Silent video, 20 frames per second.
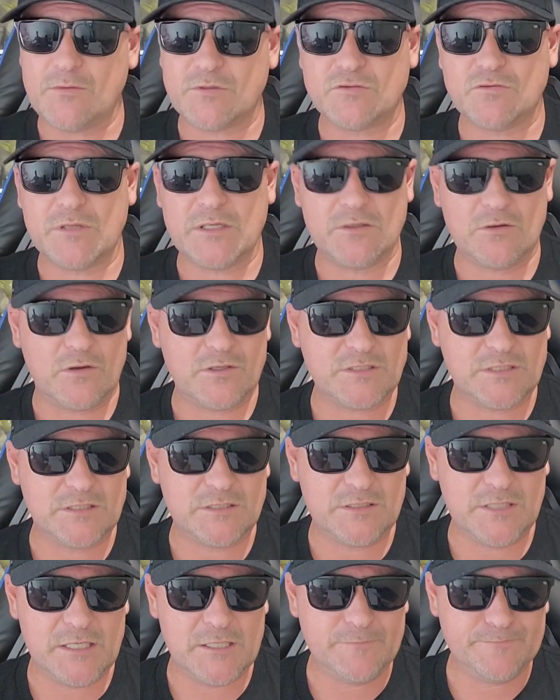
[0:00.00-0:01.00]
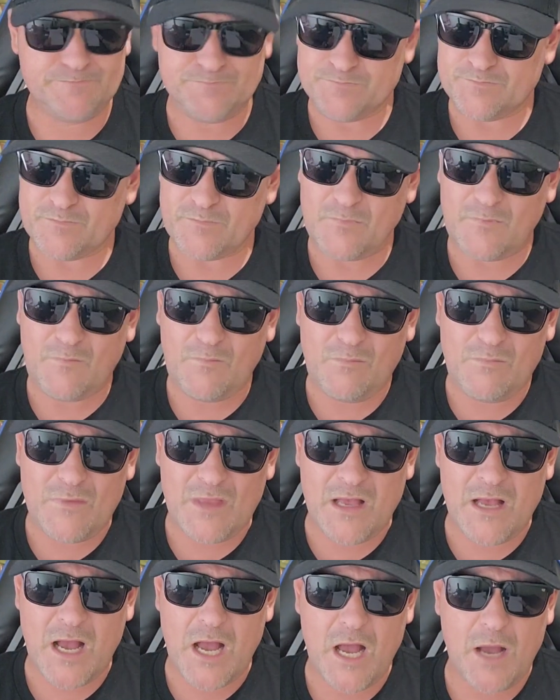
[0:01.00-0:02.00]
was really nice to see.
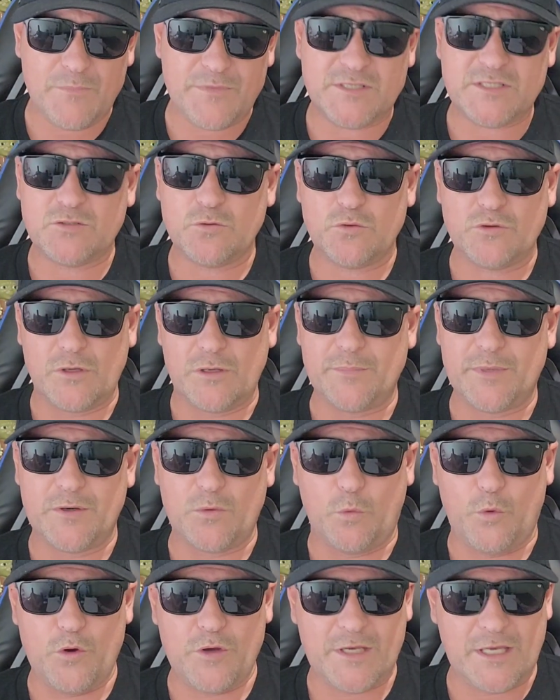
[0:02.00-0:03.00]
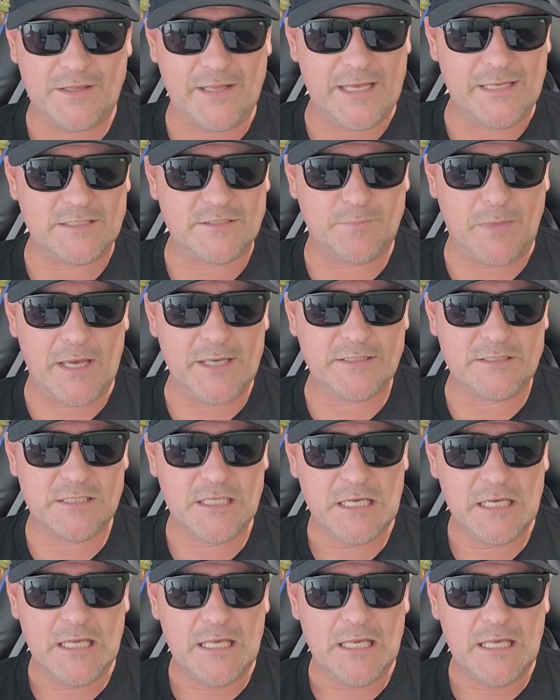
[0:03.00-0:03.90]
They're still doing a bit of work in that space.